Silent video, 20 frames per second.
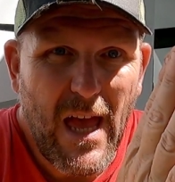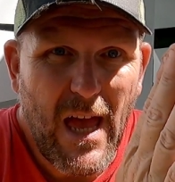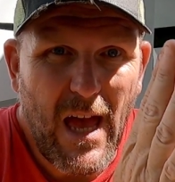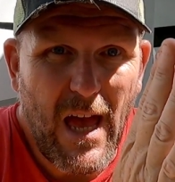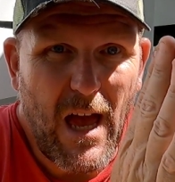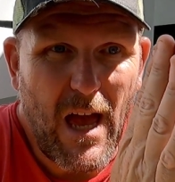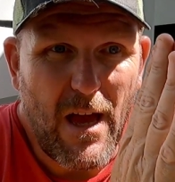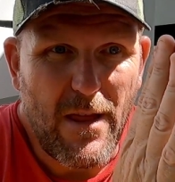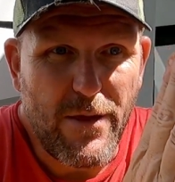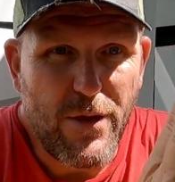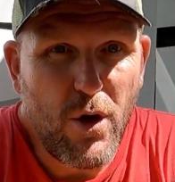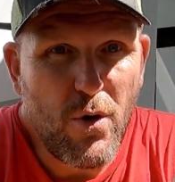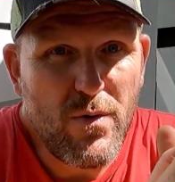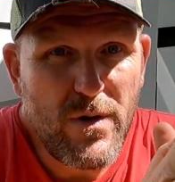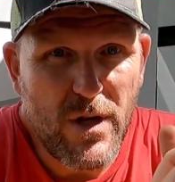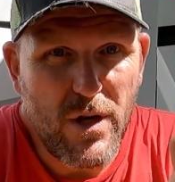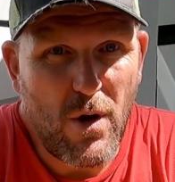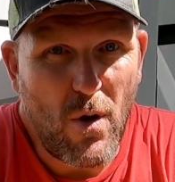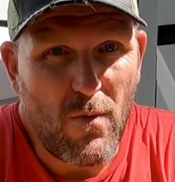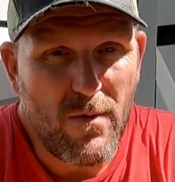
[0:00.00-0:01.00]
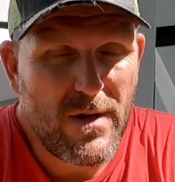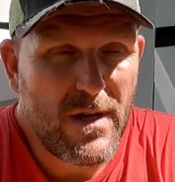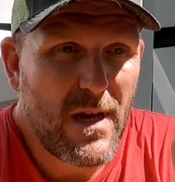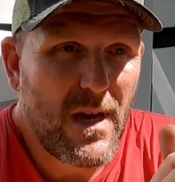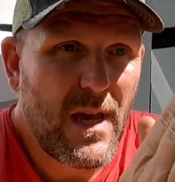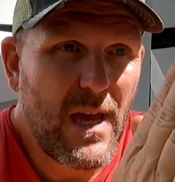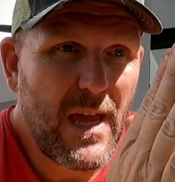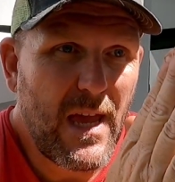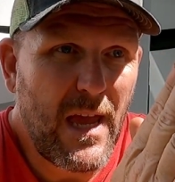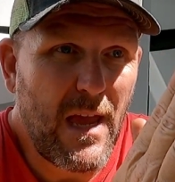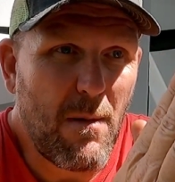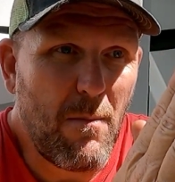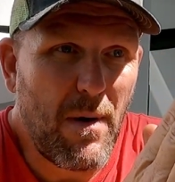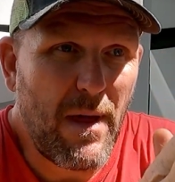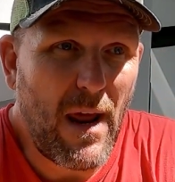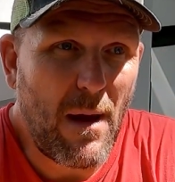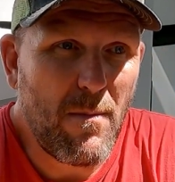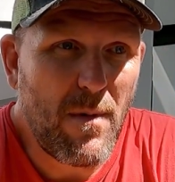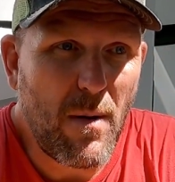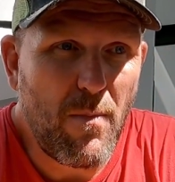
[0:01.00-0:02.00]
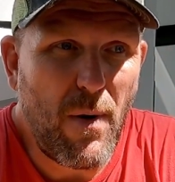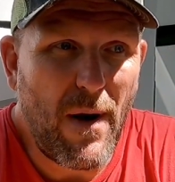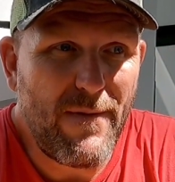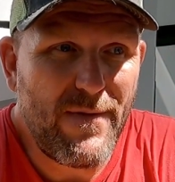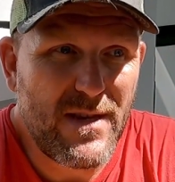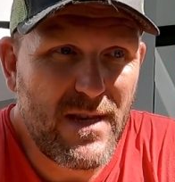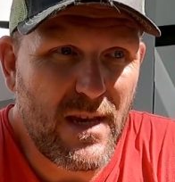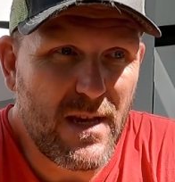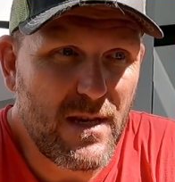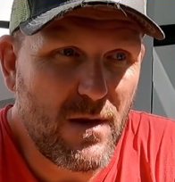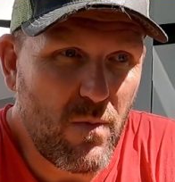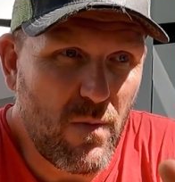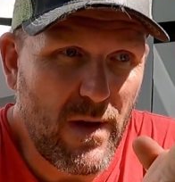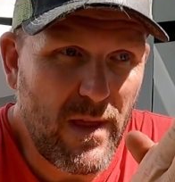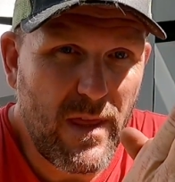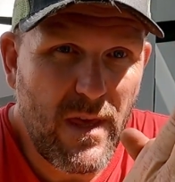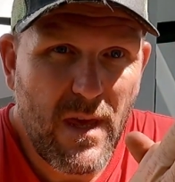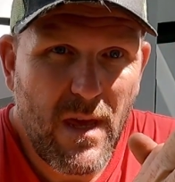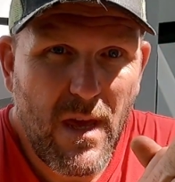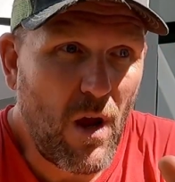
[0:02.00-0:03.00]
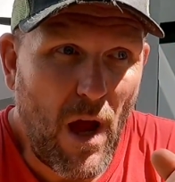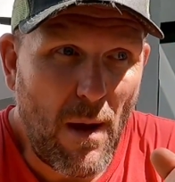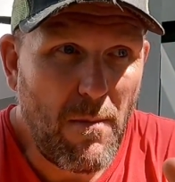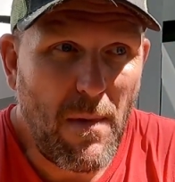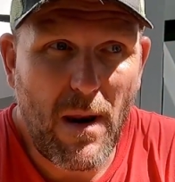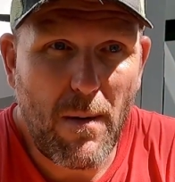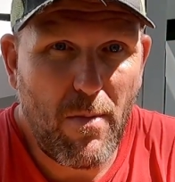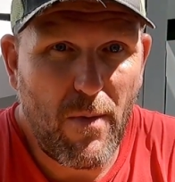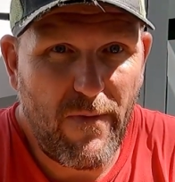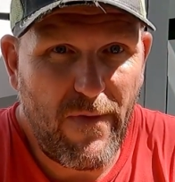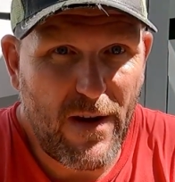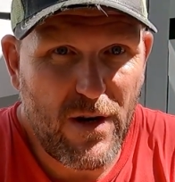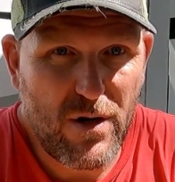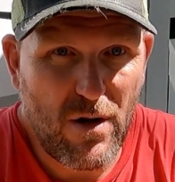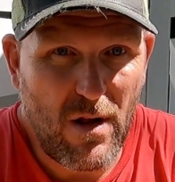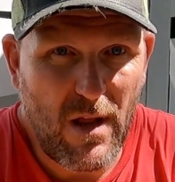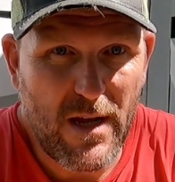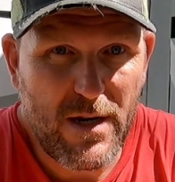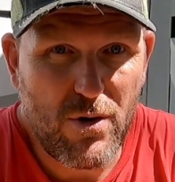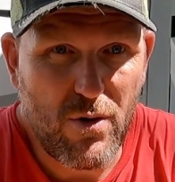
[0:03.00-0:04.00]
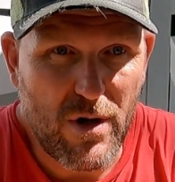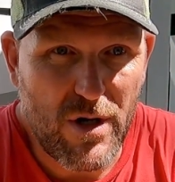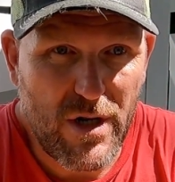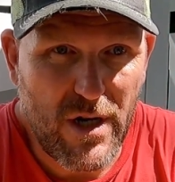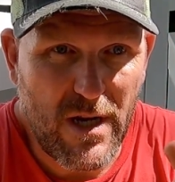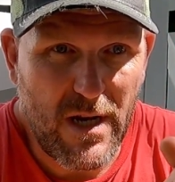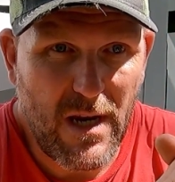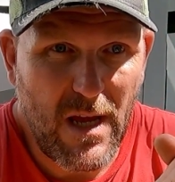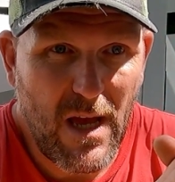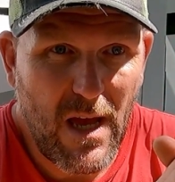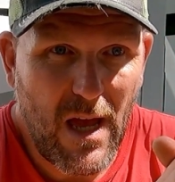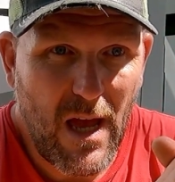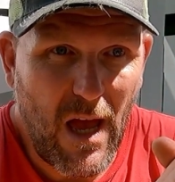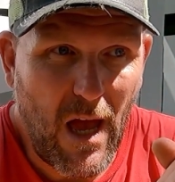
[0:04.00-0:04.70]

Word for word: Uh, do's and don'ts. And, but I'm going to preface this with, you know, I'm not a professional electrician.